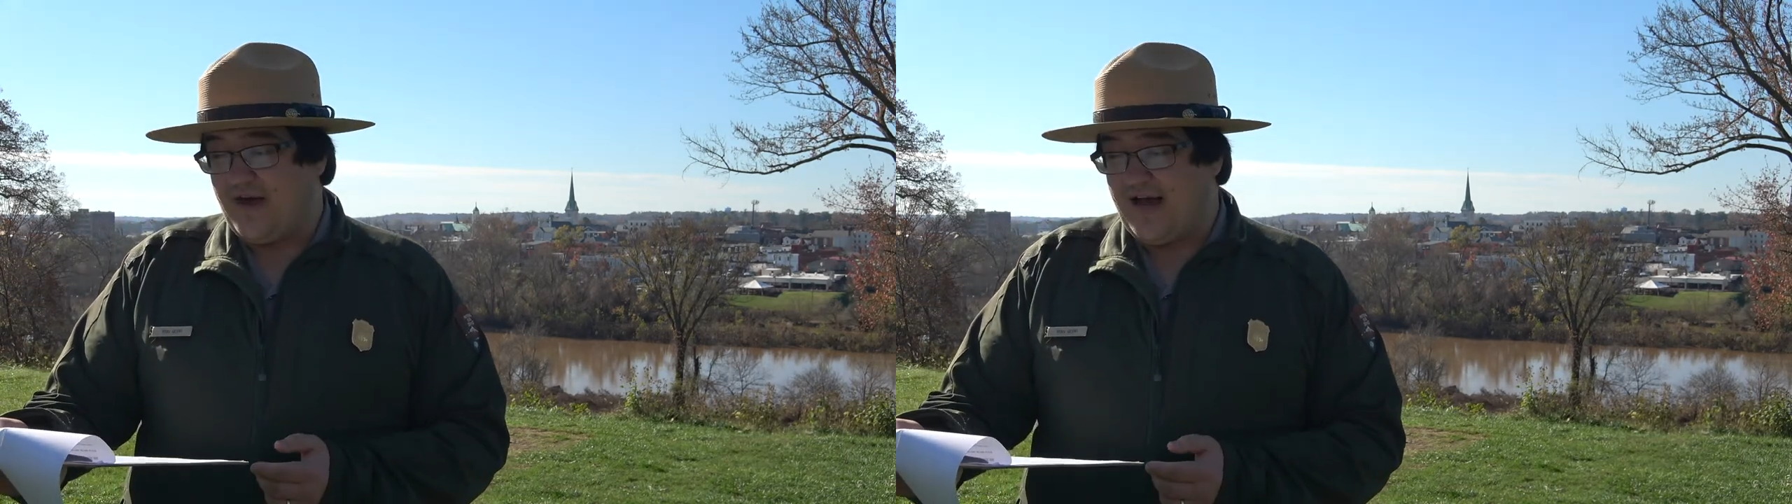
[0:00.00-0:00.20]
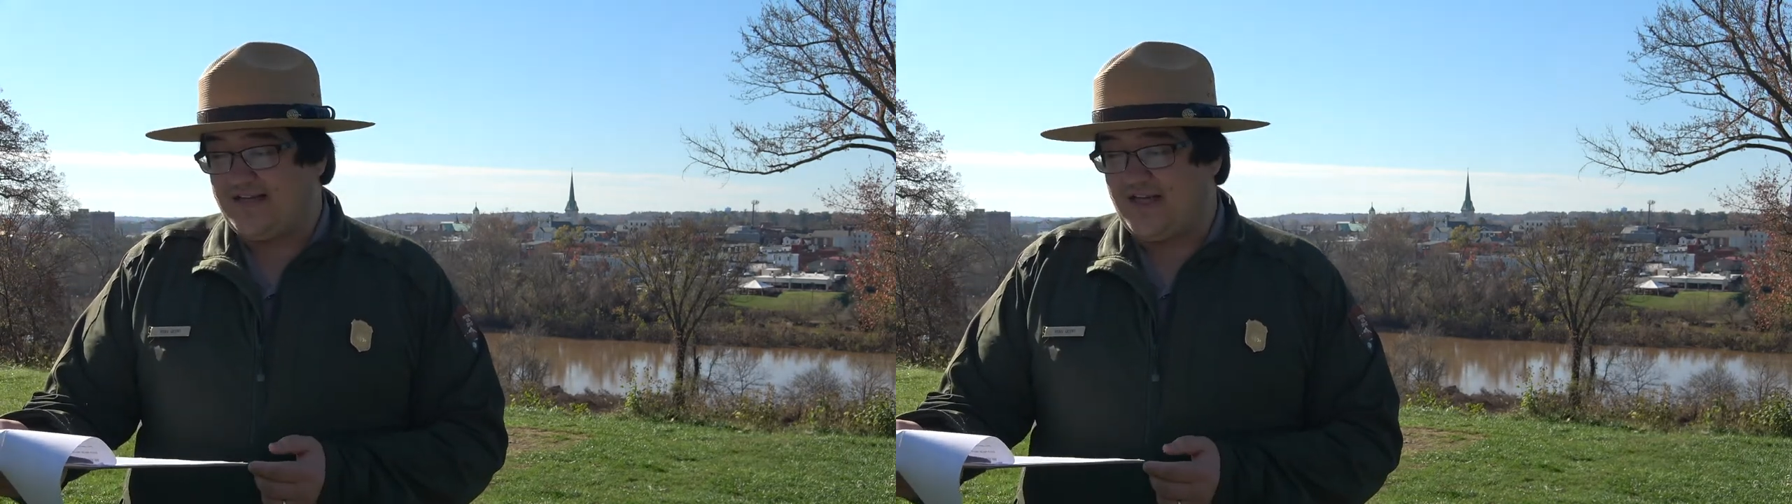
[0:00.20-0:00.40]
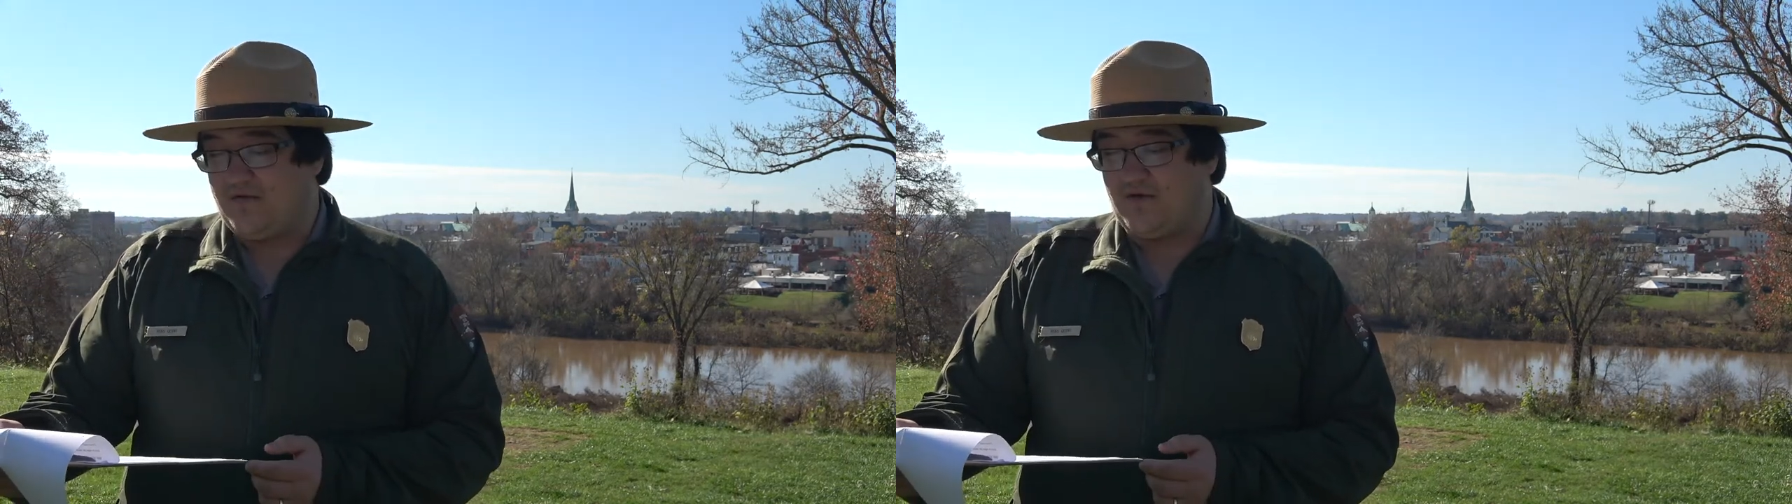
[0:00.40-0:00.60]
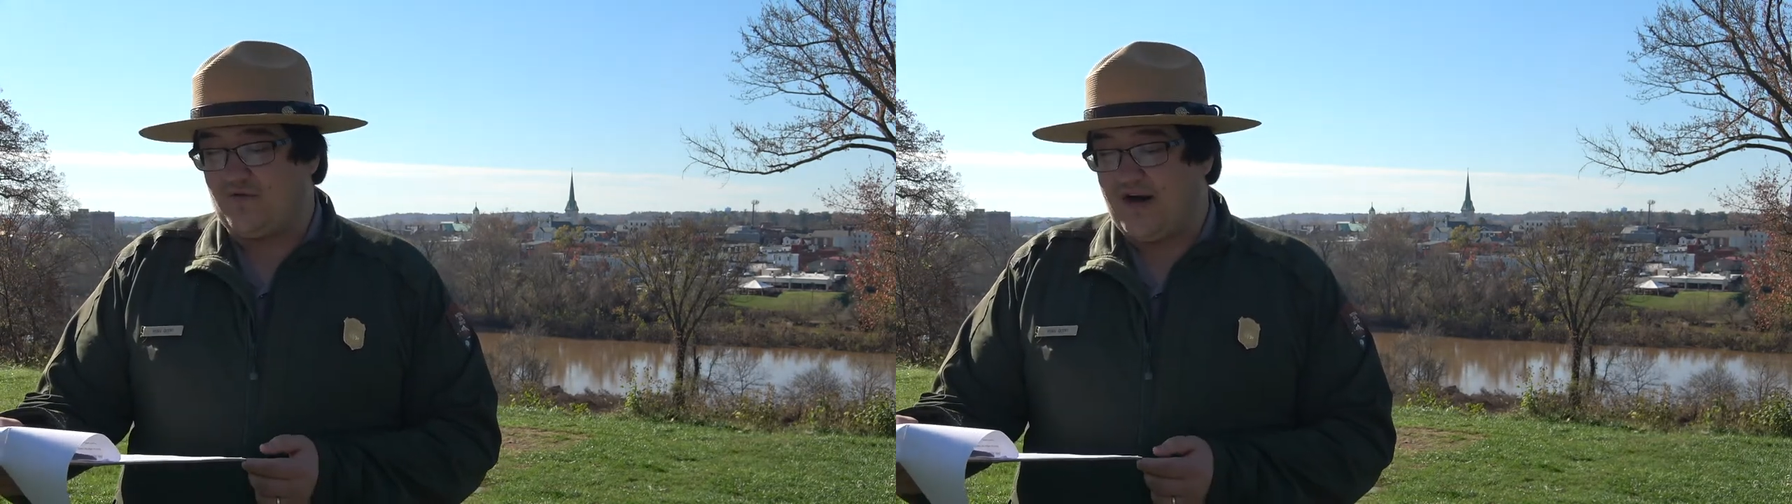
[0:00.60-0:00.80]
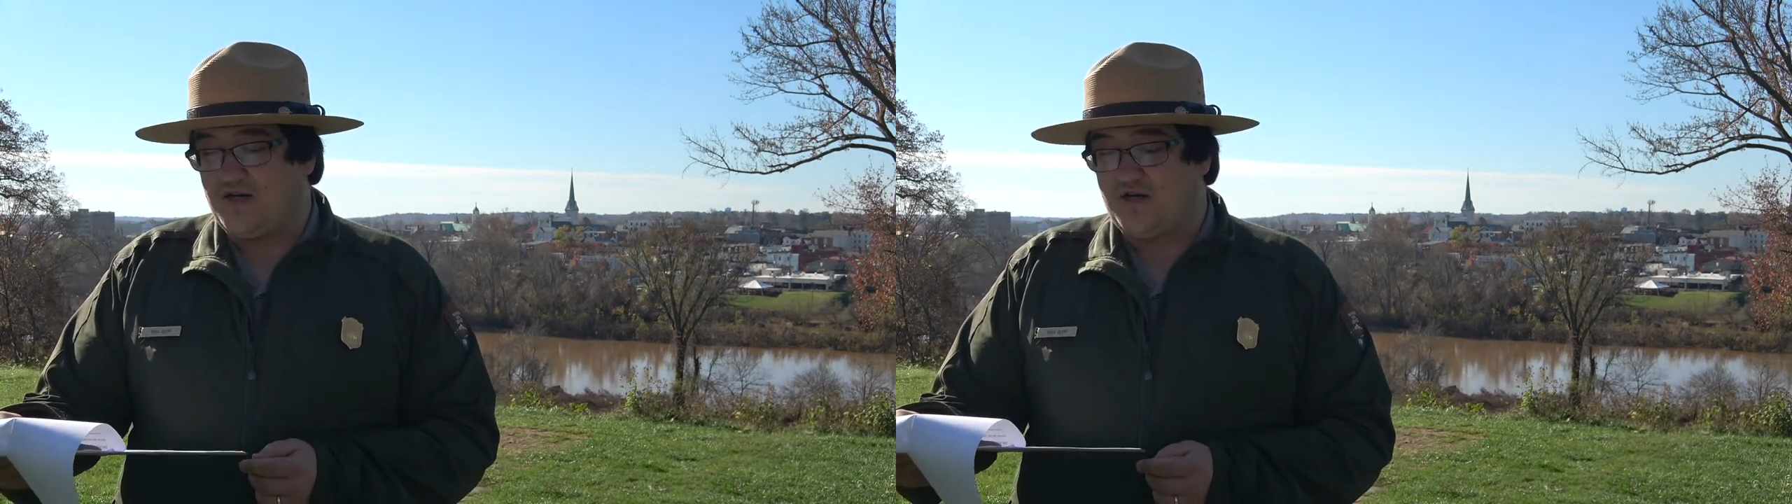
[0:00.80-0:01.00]
as they were
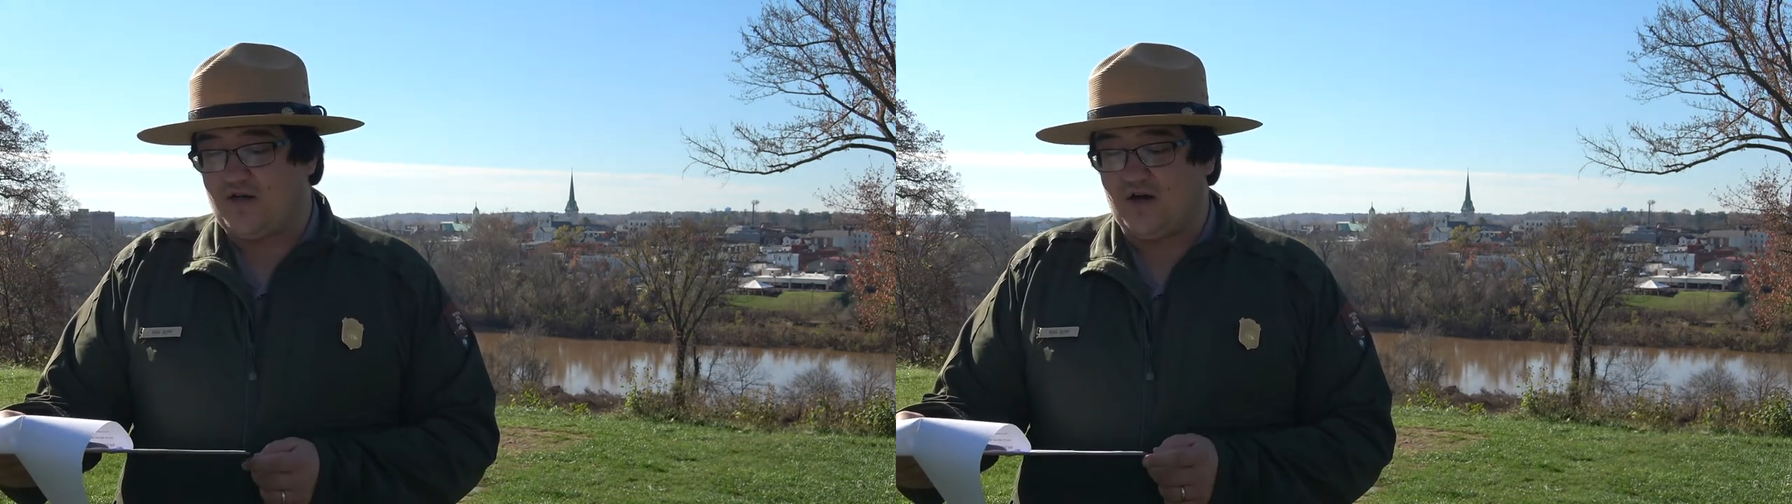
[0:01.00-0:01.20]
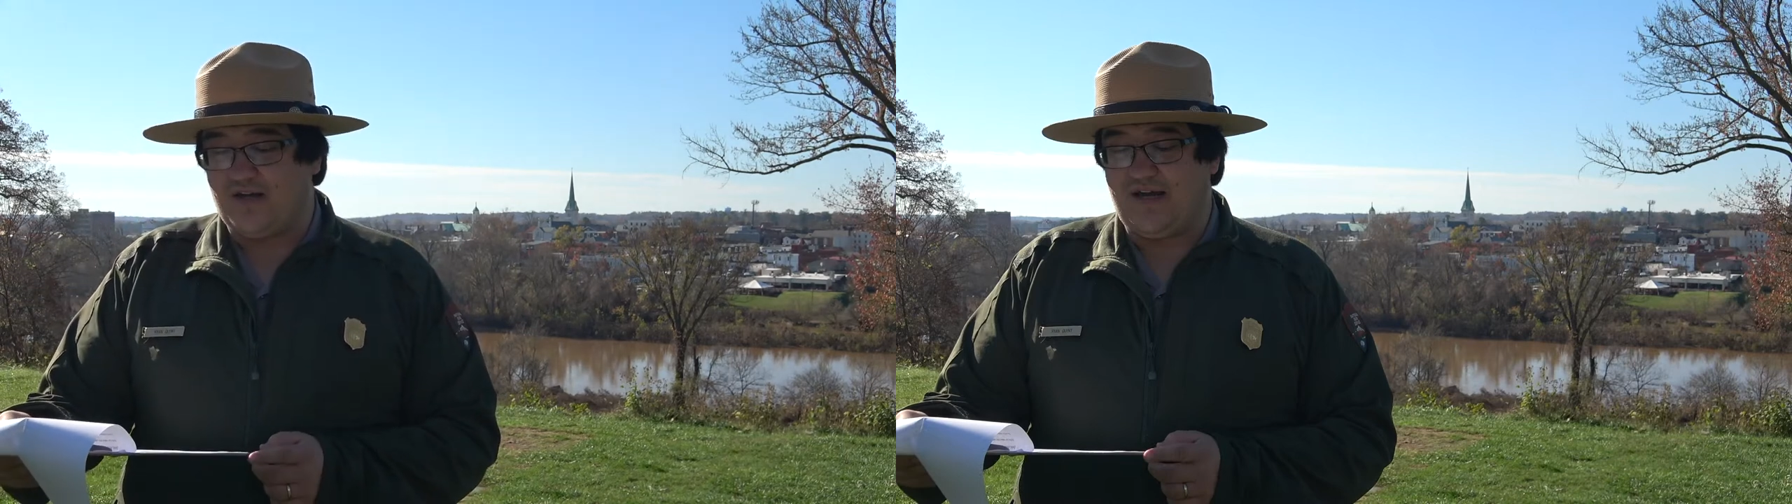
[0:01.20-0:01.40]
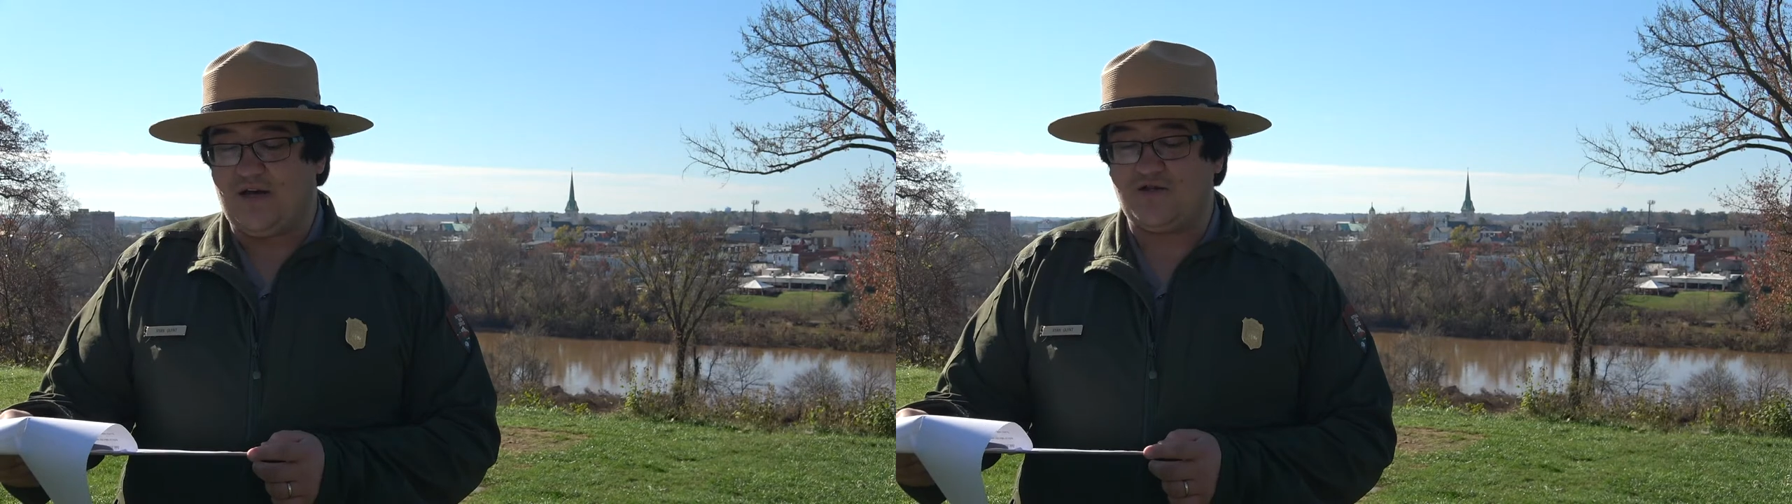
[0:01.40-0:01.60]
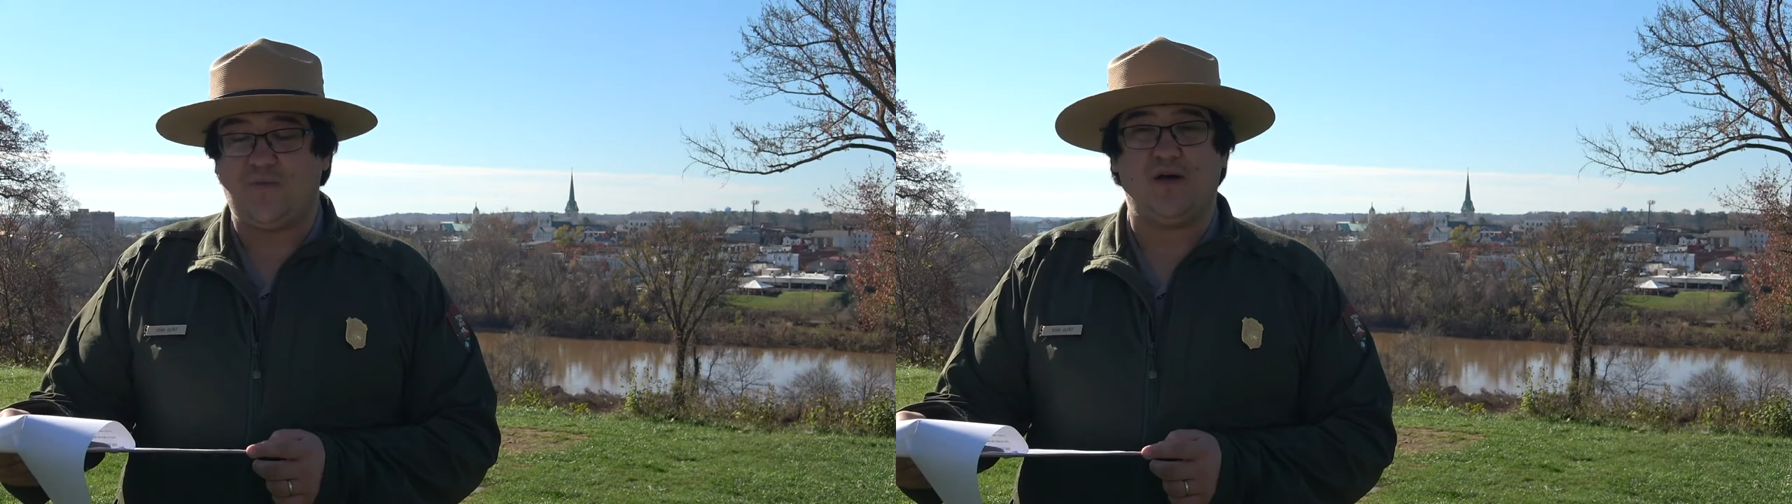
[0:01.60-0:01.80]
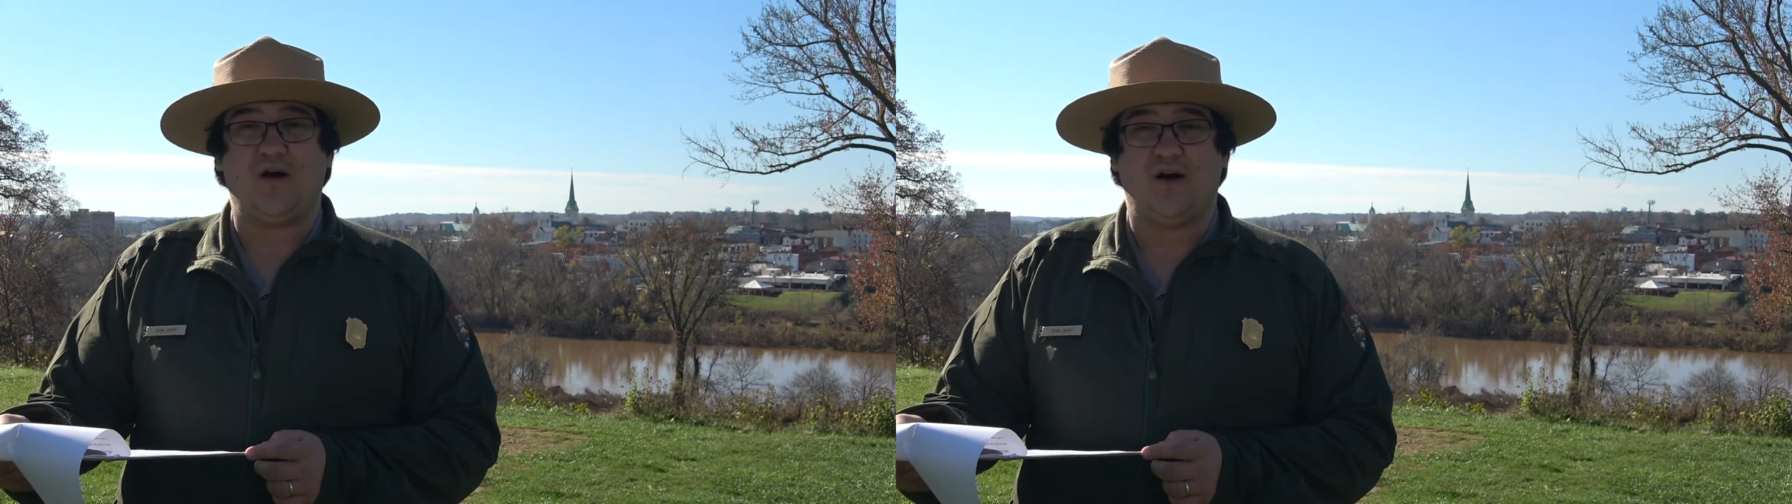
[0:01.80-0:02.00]
arranged along the hills
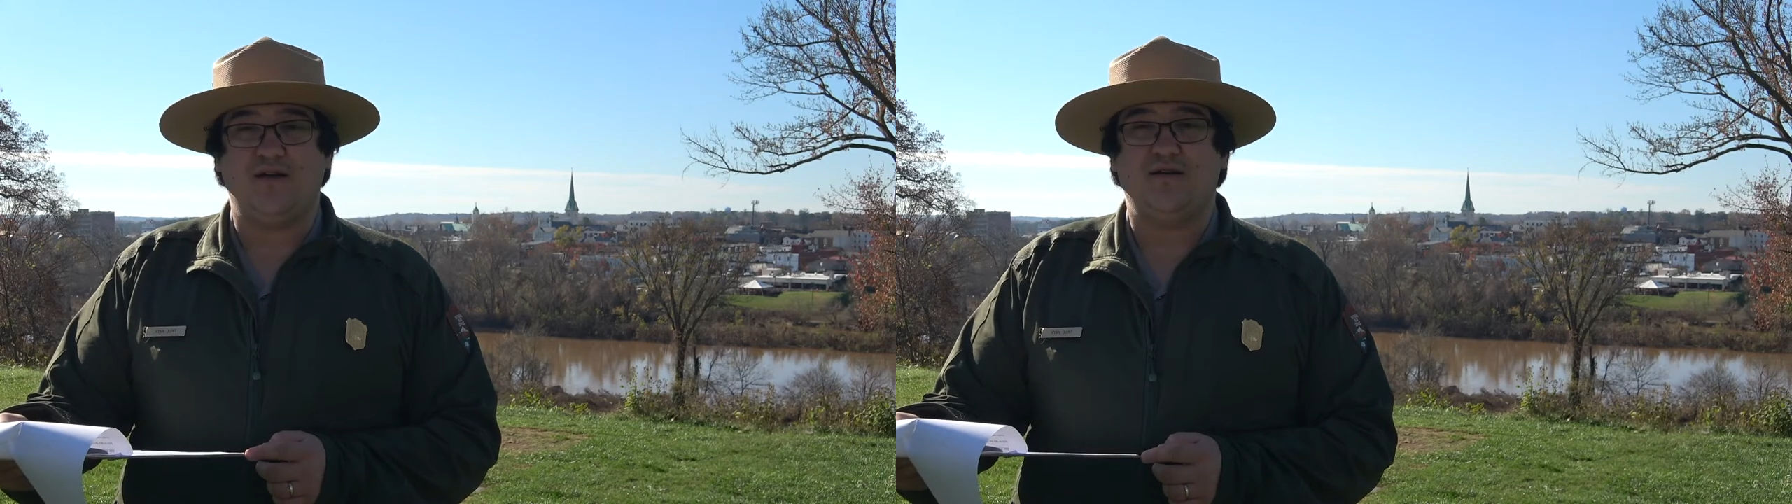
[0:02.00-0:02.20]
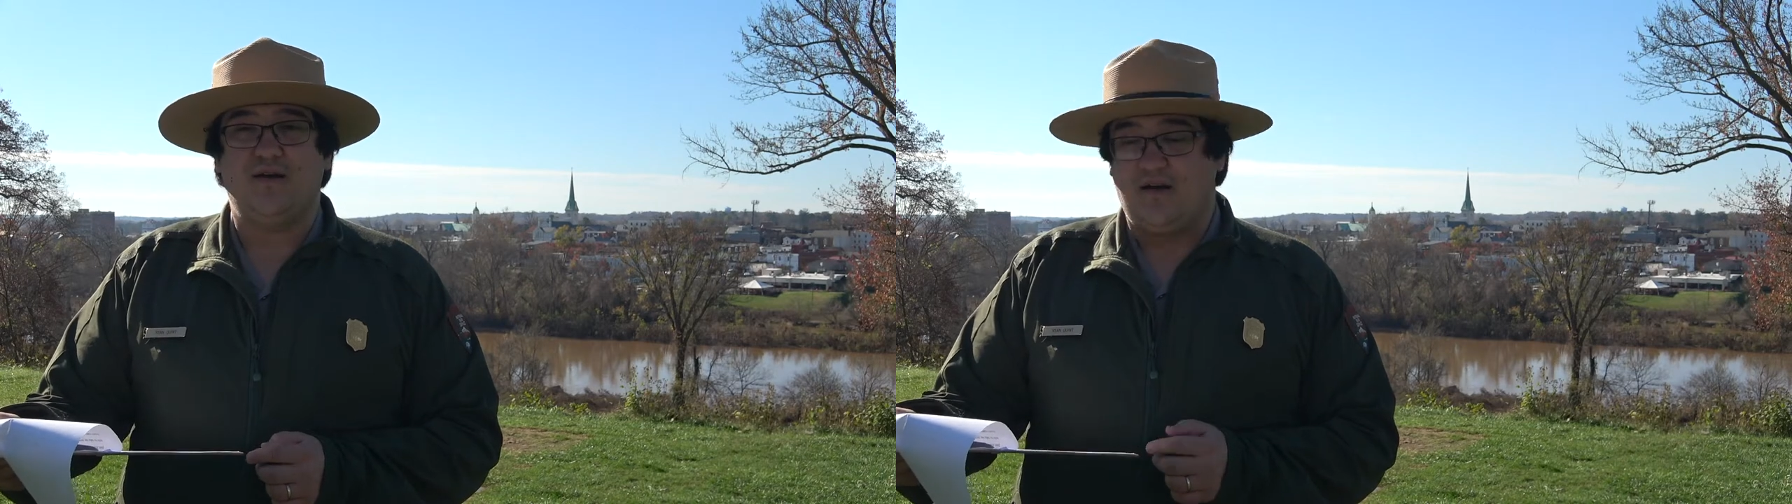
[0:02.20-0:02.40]
beyond,